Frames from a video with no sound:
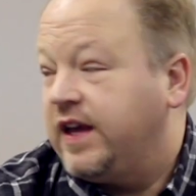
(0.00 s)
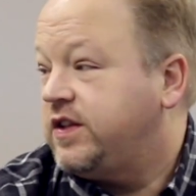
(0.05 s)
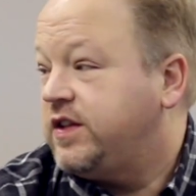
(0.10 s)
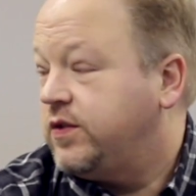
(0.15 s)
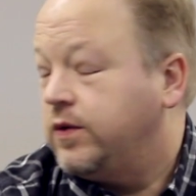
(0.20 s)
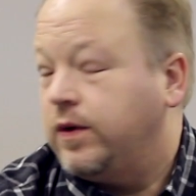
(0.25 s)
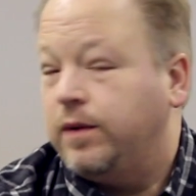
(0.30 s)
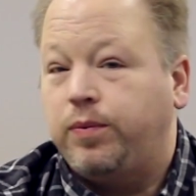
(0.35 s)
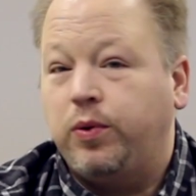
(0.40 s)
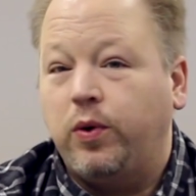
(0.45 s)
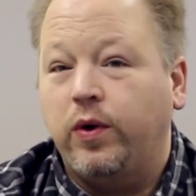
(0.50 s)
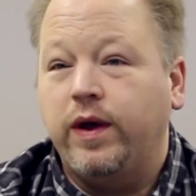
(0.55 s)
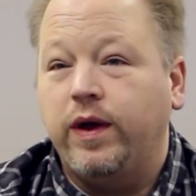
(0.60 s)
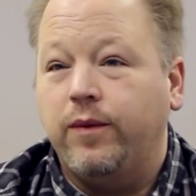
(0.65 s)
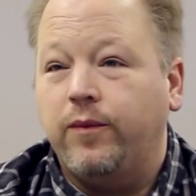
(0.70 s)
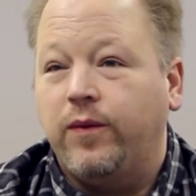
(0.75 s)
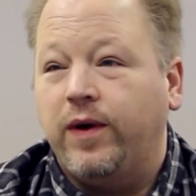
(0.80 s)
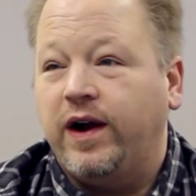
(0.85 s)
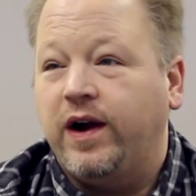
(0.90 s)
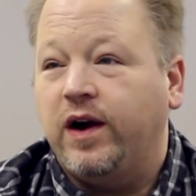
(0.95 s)
get to a
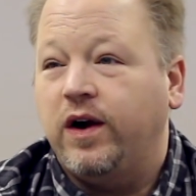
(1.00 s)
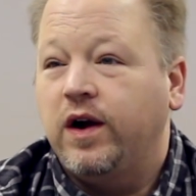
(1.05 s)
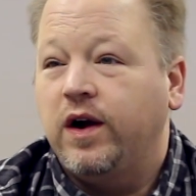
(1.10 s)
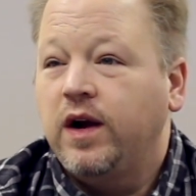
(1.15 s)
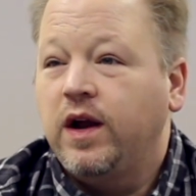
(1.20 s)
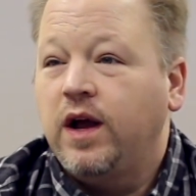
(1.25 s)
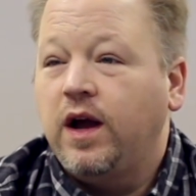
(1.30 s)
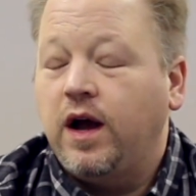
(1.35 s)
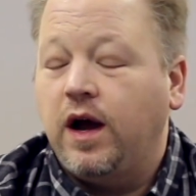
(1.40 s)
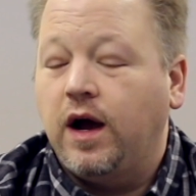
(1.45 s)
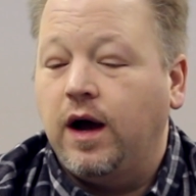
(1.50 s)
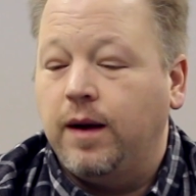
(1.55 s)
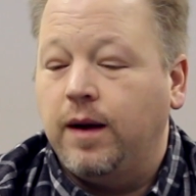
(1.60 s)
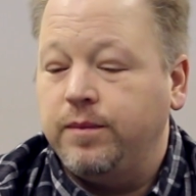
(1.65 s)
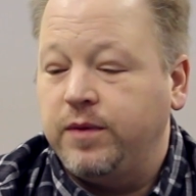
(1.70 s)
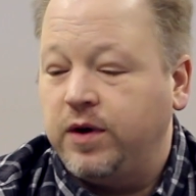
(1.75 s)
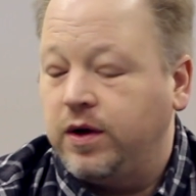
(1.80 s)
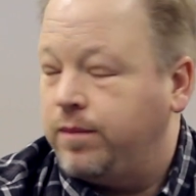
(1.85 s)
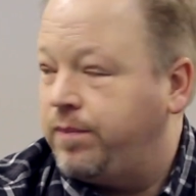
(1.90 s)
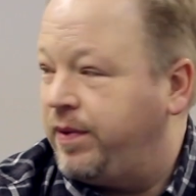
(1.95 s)
point where
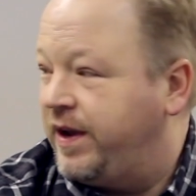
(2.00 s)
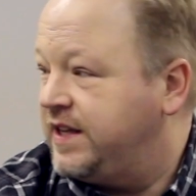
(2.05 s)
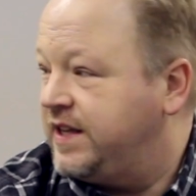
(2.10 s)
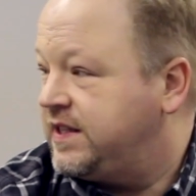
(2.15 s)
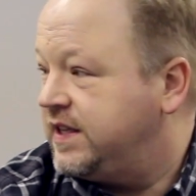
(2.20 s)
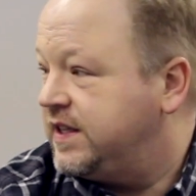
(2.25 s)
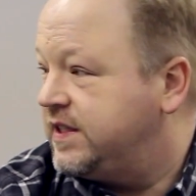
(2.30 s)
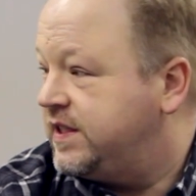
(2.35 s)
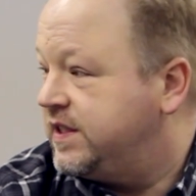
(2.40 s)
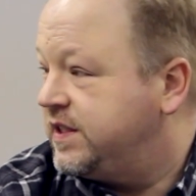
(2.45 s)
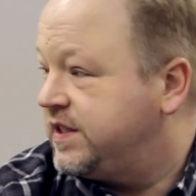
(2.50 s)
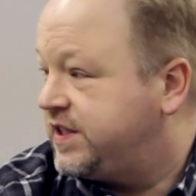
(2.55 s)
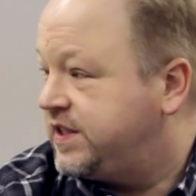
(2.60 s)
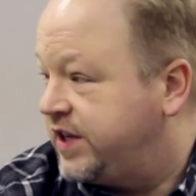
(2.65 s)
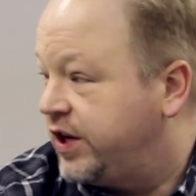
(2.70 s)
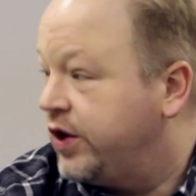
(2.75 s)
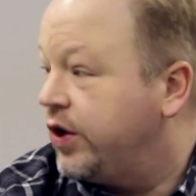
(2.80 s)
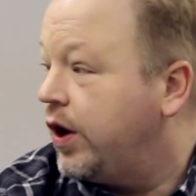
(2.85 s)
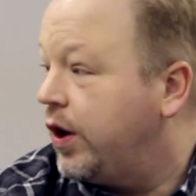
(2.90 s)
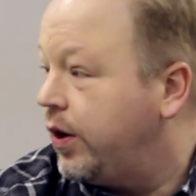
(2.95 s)
your basis is
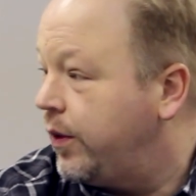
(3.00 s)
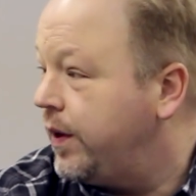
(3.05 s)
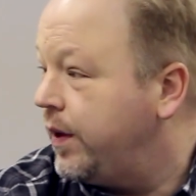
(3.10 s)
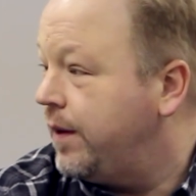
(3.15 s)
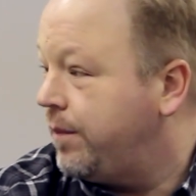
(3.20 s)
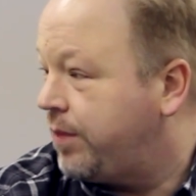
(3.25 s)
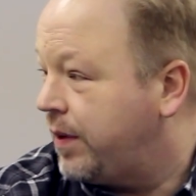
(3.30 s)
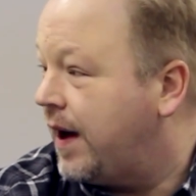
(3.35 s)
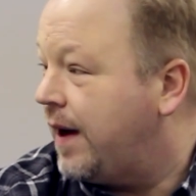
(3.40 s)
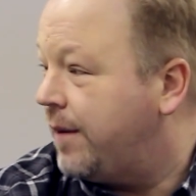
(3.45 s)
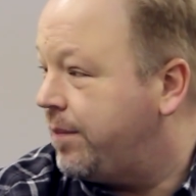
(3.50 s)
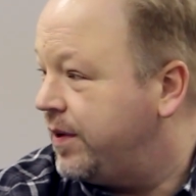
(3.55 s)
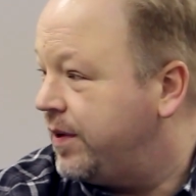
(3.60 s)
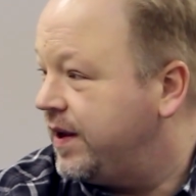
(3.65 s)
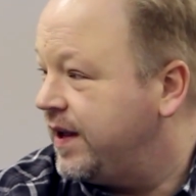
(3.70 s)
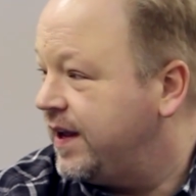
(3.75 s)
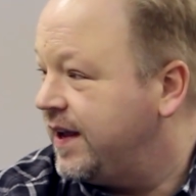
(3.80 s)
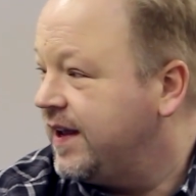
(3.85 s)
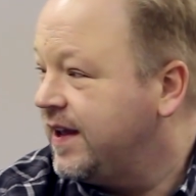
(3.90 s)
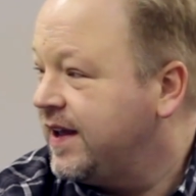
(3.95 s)
0 in a
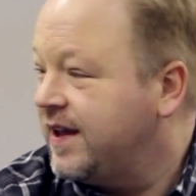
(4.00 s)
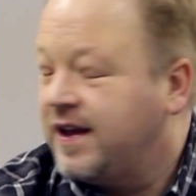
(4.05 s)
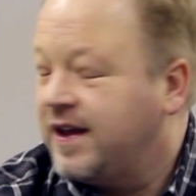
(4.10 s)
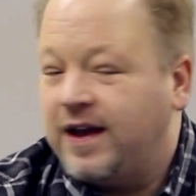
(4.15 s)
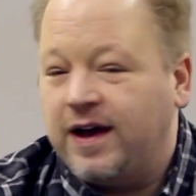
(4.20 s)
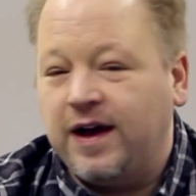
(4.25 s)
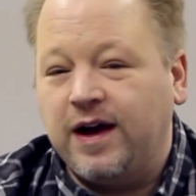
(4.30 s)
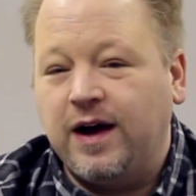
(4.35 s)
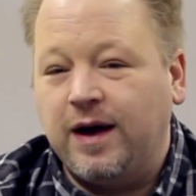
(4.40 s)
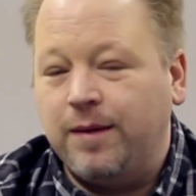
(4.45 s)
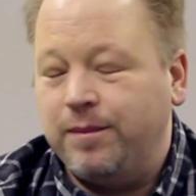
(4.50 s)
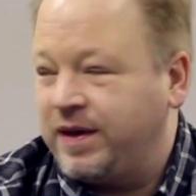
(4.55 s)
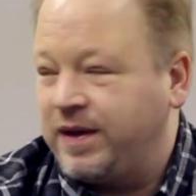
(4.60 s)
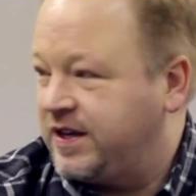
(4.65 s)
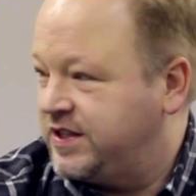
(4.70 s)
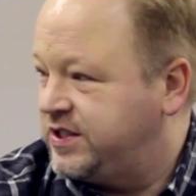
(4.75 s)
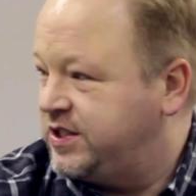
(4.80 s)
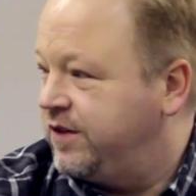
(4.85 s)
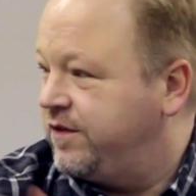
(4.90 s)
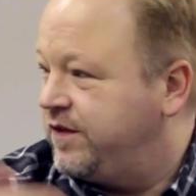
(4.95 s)
property
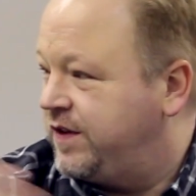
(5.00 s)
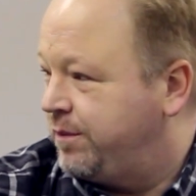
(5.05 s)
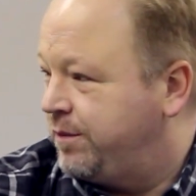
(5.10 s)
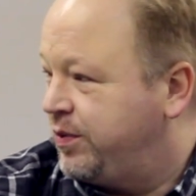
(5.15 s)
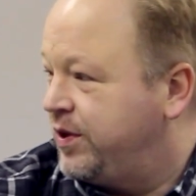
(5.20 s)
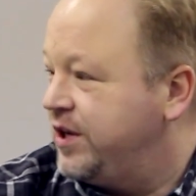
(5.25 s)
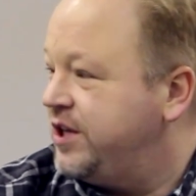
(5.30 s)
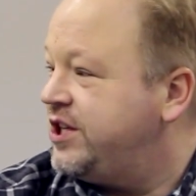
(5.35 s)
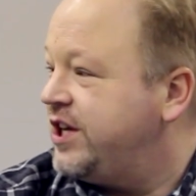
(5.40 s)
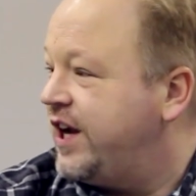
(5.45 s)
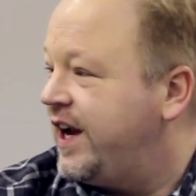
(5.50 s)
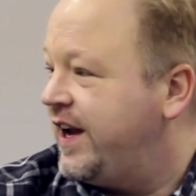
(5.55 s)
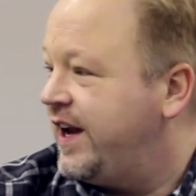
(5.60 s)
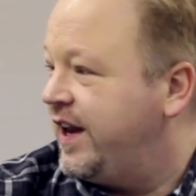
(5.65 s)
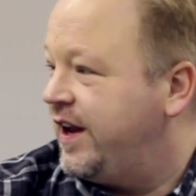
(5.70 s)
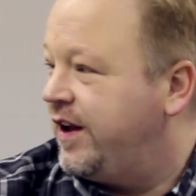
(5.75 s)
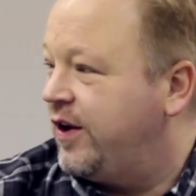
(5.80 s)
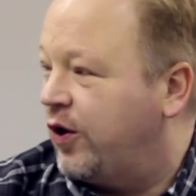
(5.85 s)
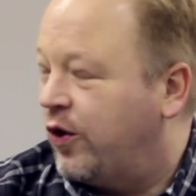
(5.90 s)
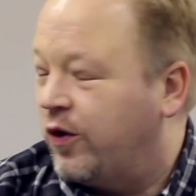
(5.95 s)
because you've
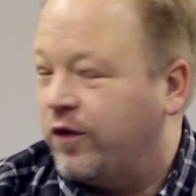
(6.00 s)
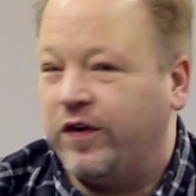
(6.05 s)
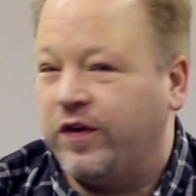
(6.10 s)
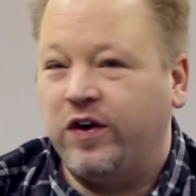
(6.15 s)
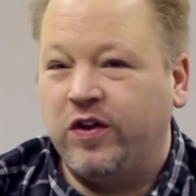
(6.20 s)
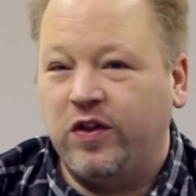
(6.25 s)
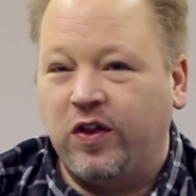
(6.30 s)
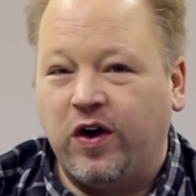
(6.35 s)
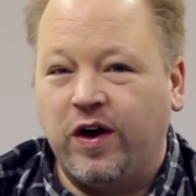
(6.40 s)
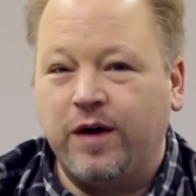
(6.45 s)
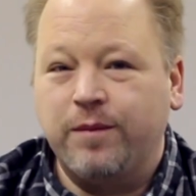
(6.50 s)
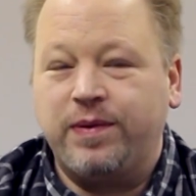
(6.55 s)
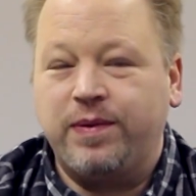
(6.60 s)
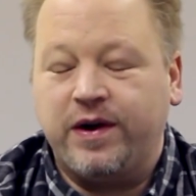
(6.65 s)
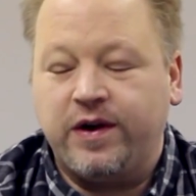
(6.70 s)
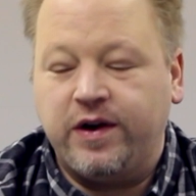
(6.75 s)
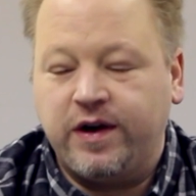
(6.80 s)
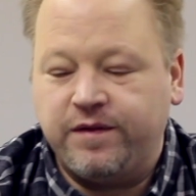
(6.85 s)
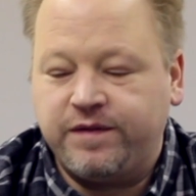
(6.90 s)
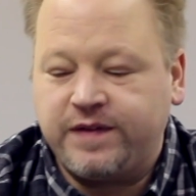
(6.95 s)
depreciated over a long
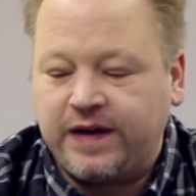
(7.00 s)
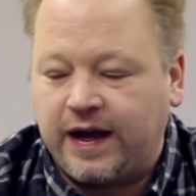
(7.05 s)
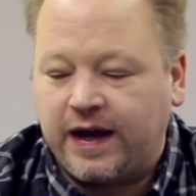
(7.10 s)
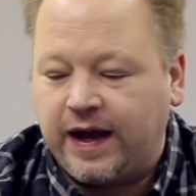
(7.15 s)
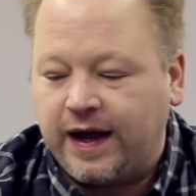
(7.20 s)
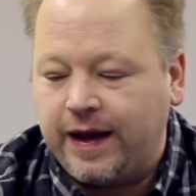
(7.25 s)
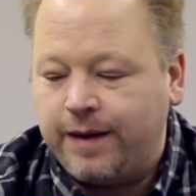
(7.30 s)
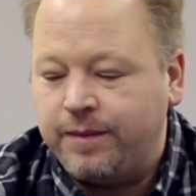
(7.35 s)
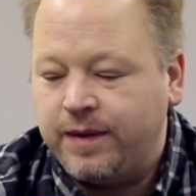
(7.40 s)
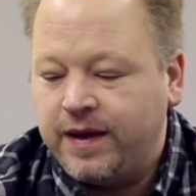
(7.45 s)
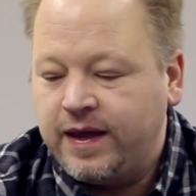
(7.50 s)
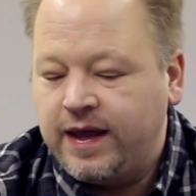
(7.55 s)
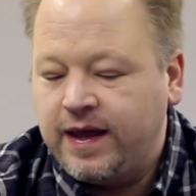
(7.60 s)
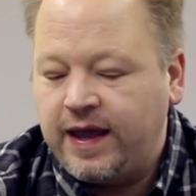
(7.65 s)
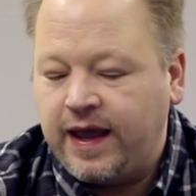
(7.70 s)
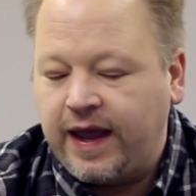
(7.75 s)
period of time,